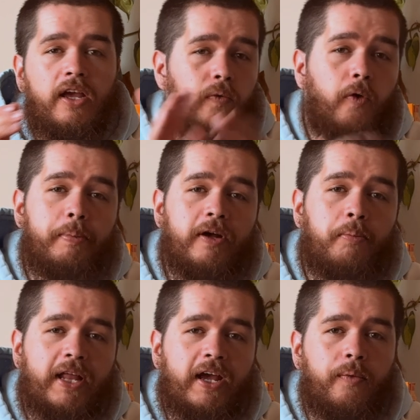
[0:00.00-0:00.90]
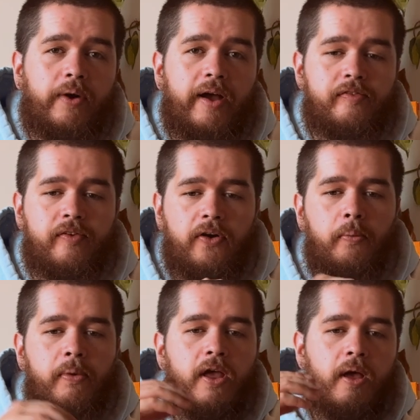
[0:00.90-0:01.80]
It will be on black and white
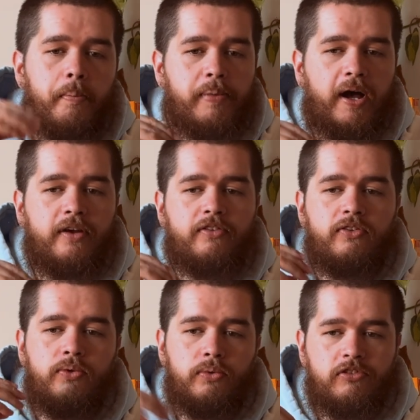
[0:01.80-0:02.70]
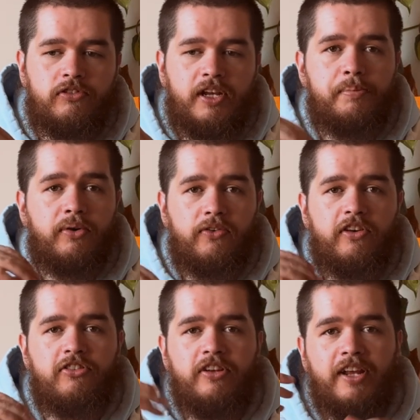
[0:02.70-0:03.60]
film, but you will see
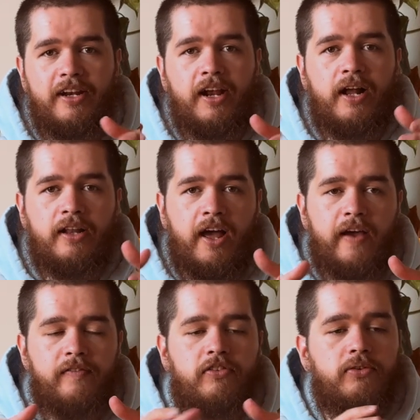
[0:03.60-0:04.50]
progression in our lives.